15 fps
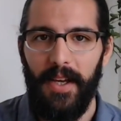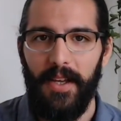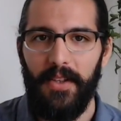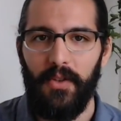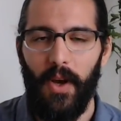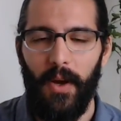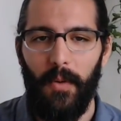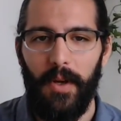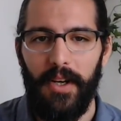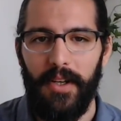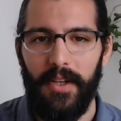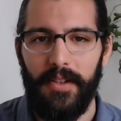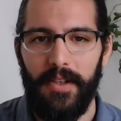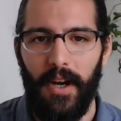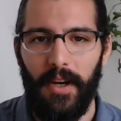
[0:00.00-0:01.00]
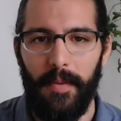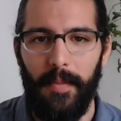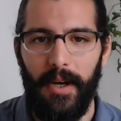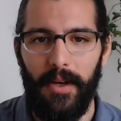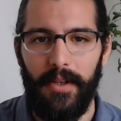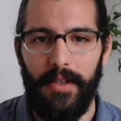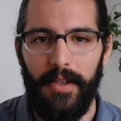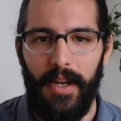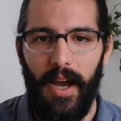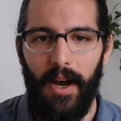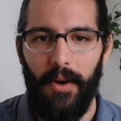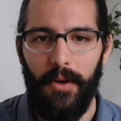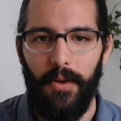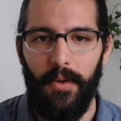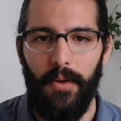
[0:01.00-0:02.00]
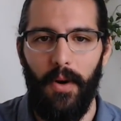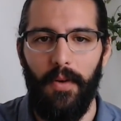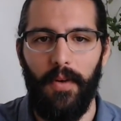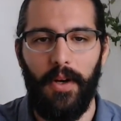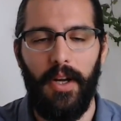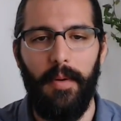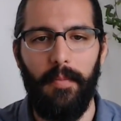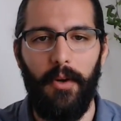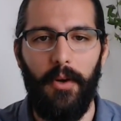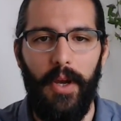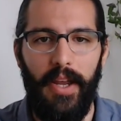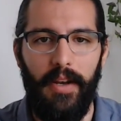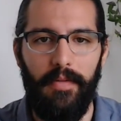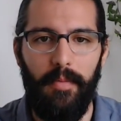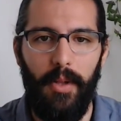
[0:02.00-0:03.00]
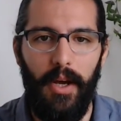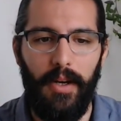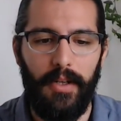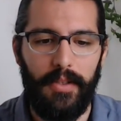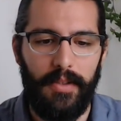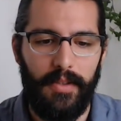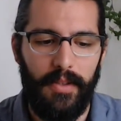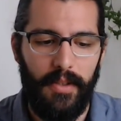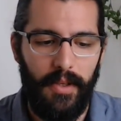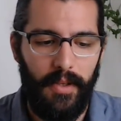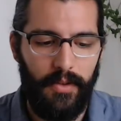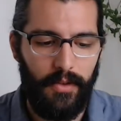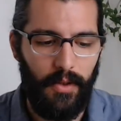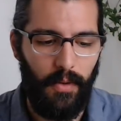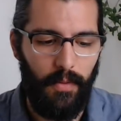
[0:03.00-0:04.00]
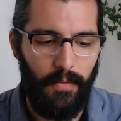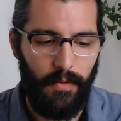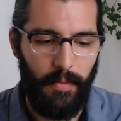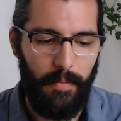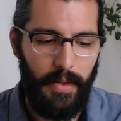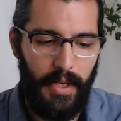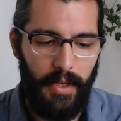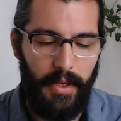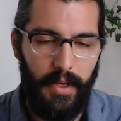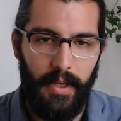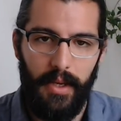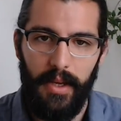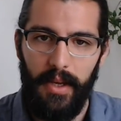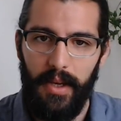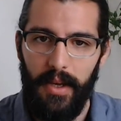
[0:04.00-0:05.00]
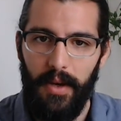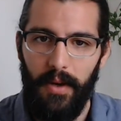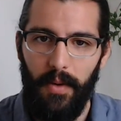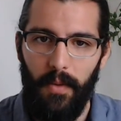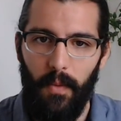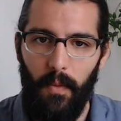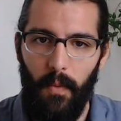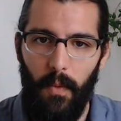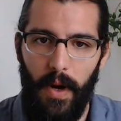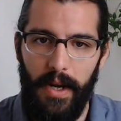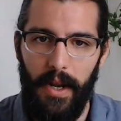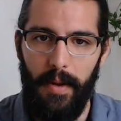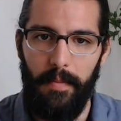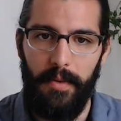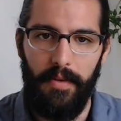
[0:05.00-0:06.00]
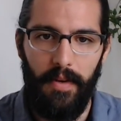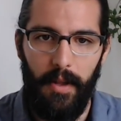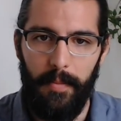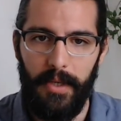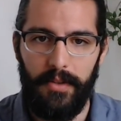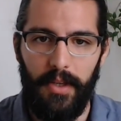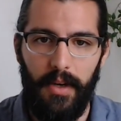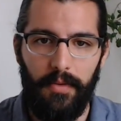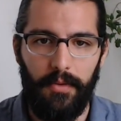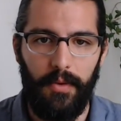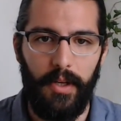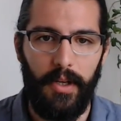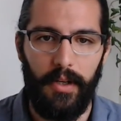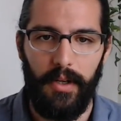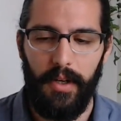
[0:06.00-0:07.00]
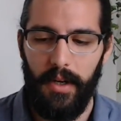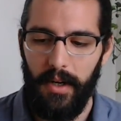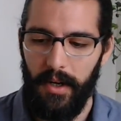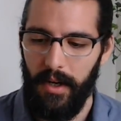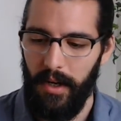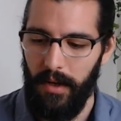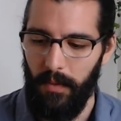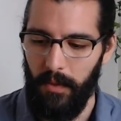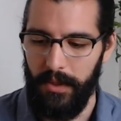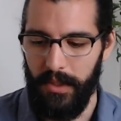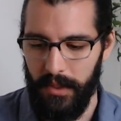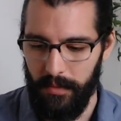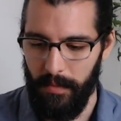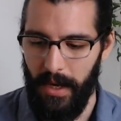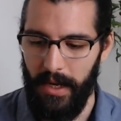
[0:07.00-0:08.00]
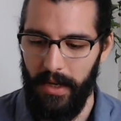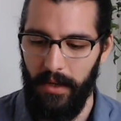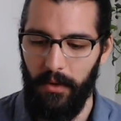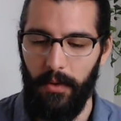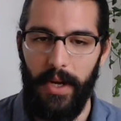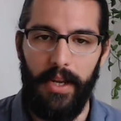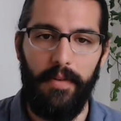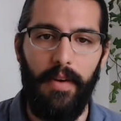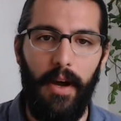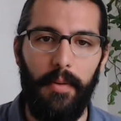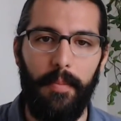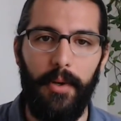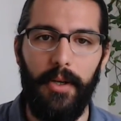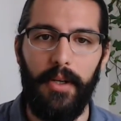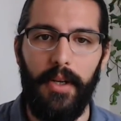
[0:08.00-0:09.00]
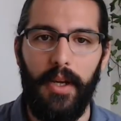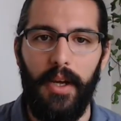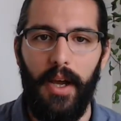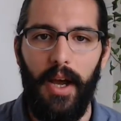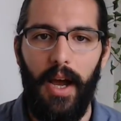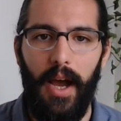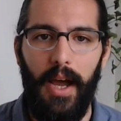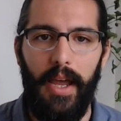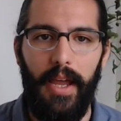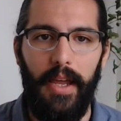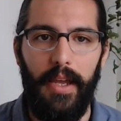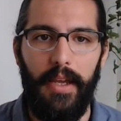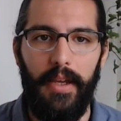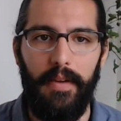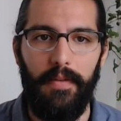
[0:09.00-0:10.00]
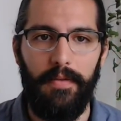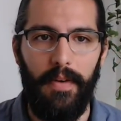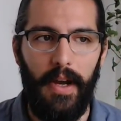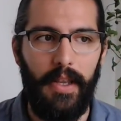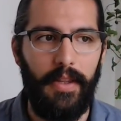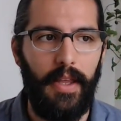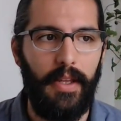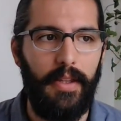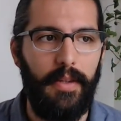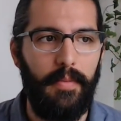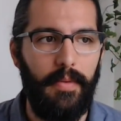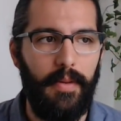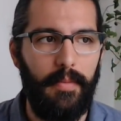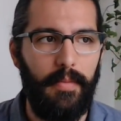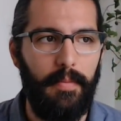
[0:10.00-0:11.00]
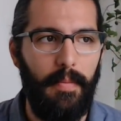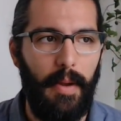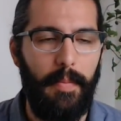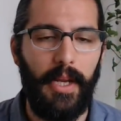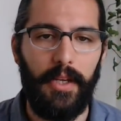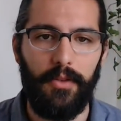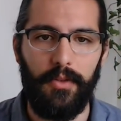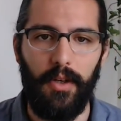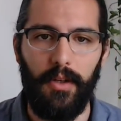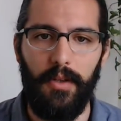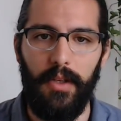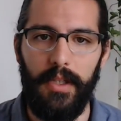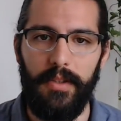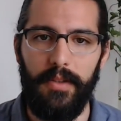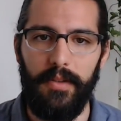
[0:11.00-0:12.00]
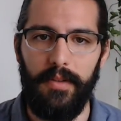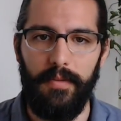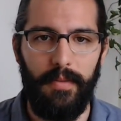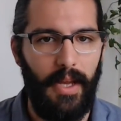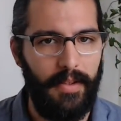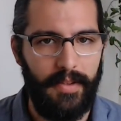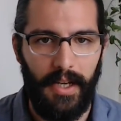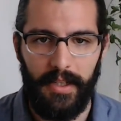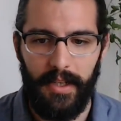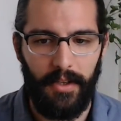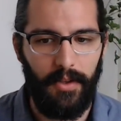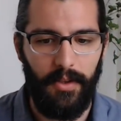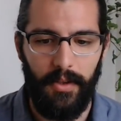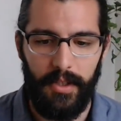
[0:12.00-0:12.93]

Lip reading: So I wanted to talk about how to overcome creative blocks. So for me, when I'm developing software, which is my creative output, I find that my biggest struggle is not technical.